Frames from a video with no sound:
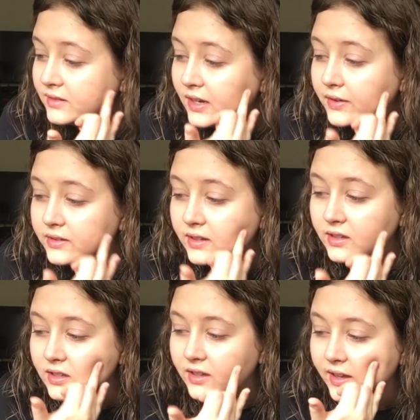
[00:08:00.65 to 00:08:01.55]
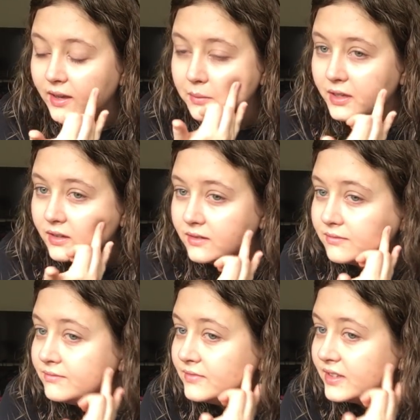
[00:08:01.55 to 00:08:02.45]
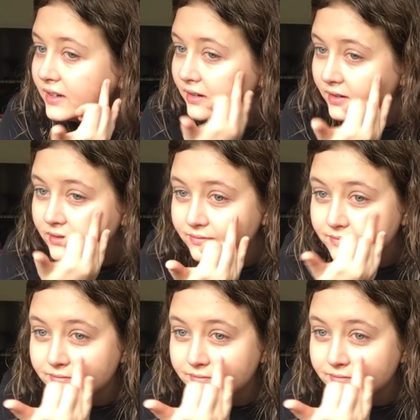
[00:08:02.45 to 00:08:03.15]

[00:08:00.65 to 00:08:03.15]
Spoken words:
Now he's like looking at me and staring.